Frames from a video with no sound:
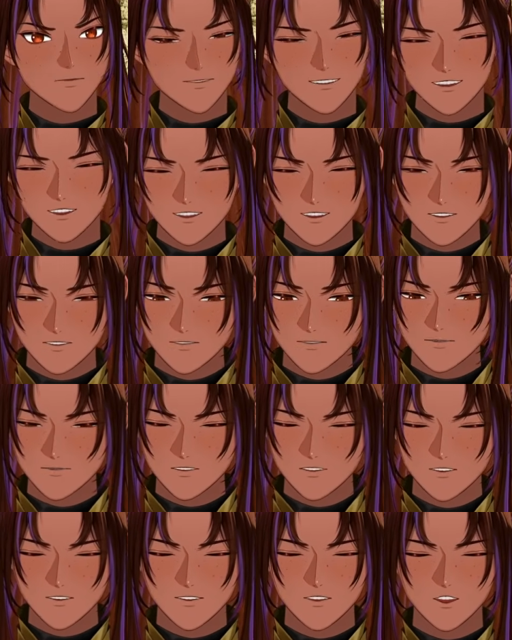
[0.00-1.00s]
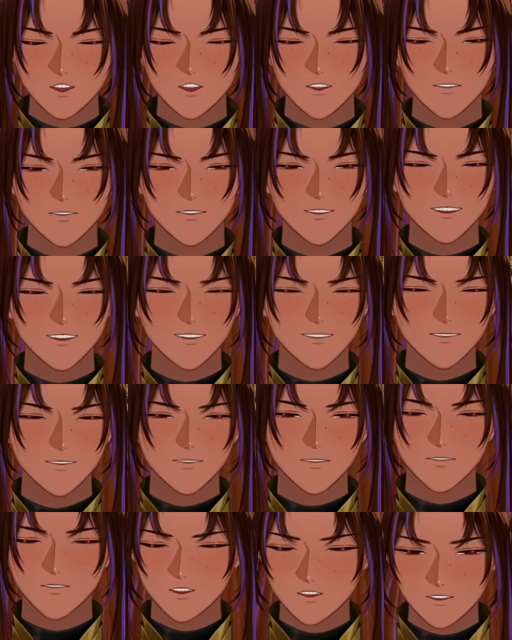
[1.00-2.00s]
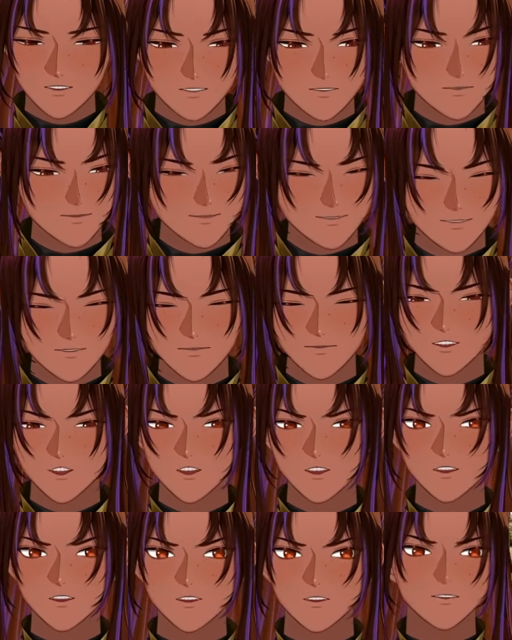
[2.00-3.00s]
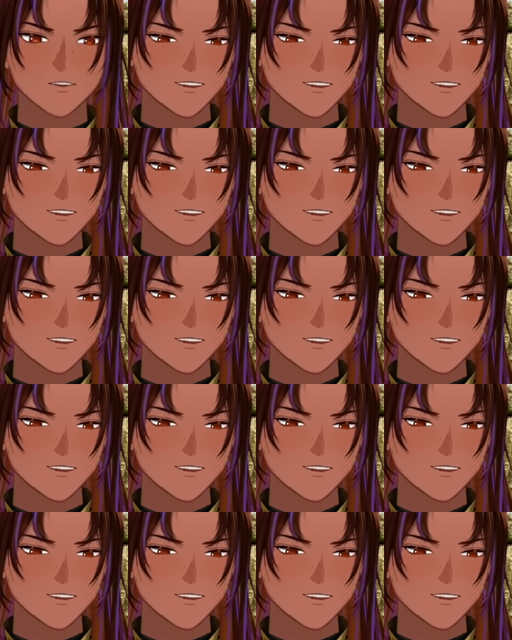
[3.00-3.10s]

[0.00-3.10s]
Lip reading: It has fallen off, it no longer has a value.